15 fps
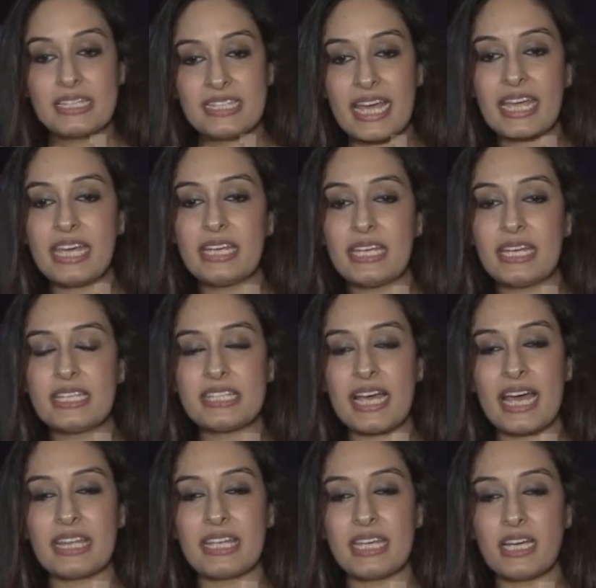Second, it's,
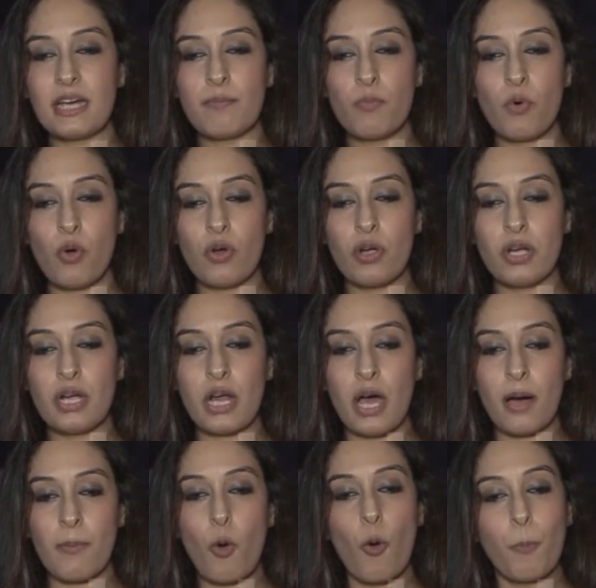I think, a more
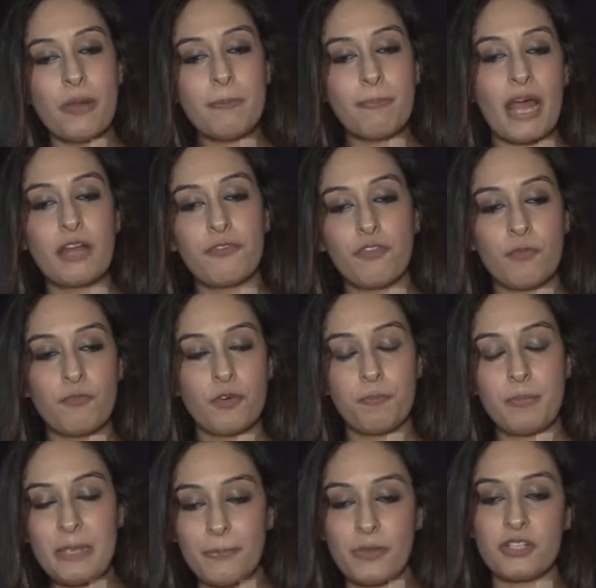open platform for
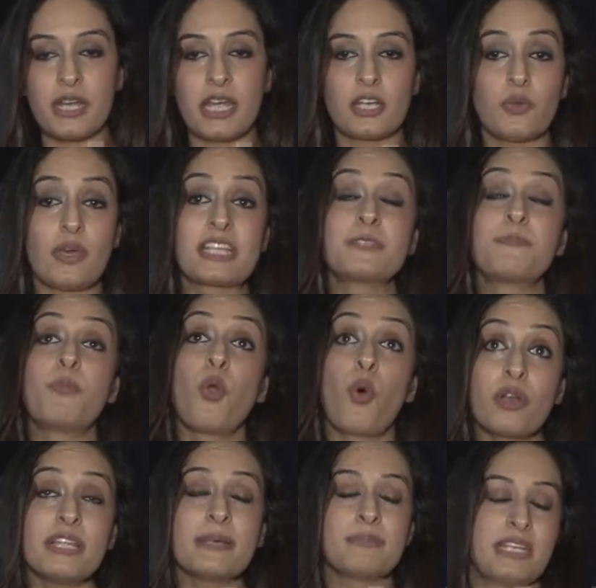people trying to
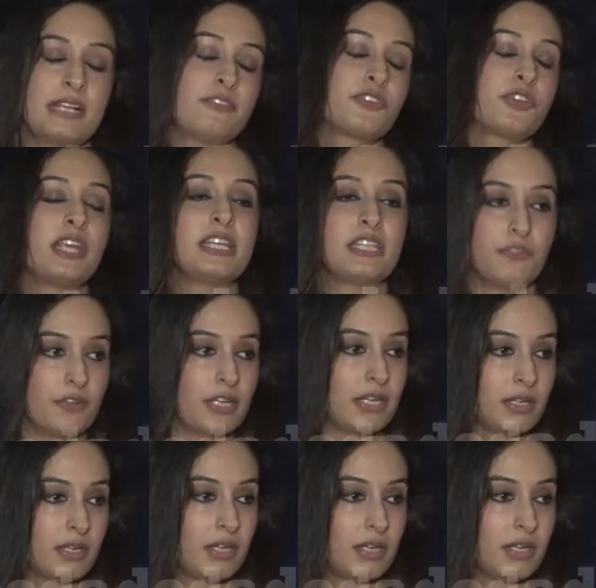explore themselves creatively.